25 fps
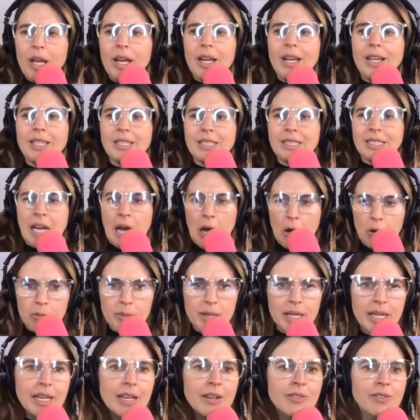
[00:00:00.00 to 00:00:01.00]
tell
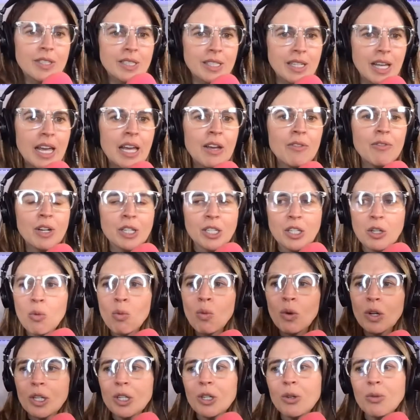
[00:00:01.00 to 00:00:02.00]
me if it, if it,
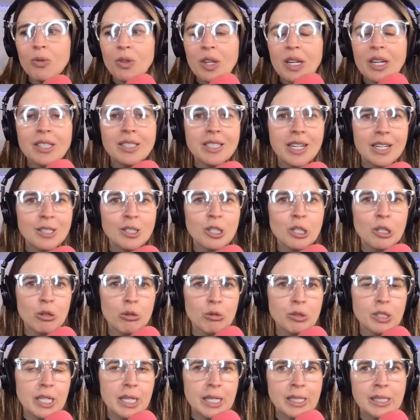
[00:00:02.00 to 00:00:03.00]
wouldn't you think a
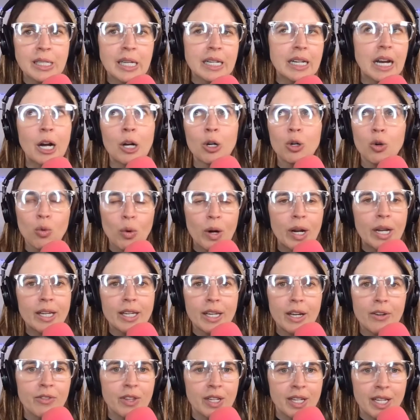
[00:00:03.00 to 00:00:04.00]
testacuzzi? It's like a great
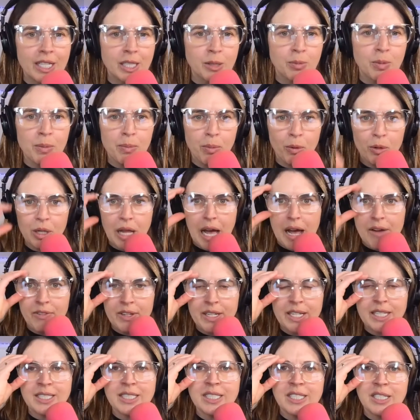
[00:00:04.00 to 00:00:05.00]
gift that gets people laughing.
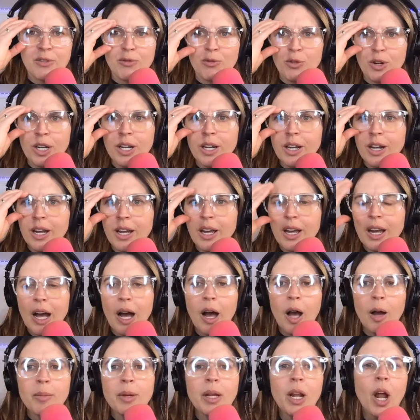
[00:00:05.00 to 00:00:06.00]
It's different.
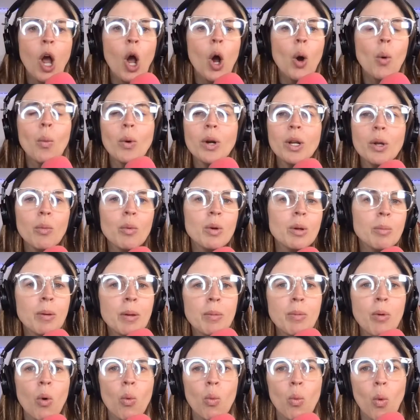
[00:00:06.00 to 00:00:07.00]
I mean, what do, what do
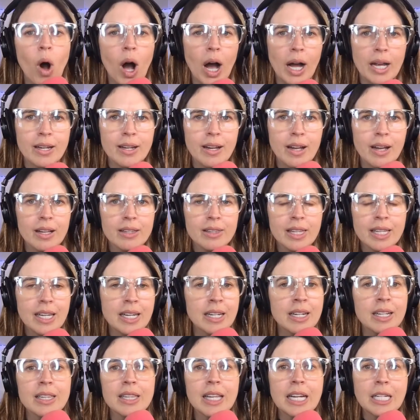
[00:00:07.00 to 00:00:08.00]
people want? Like an
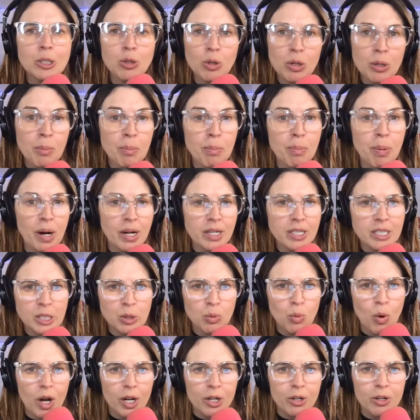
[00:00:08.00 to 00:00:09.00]
electric bug
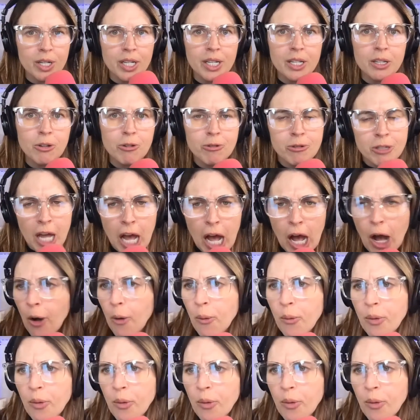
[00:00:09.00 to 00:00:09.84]
swatter killer? No,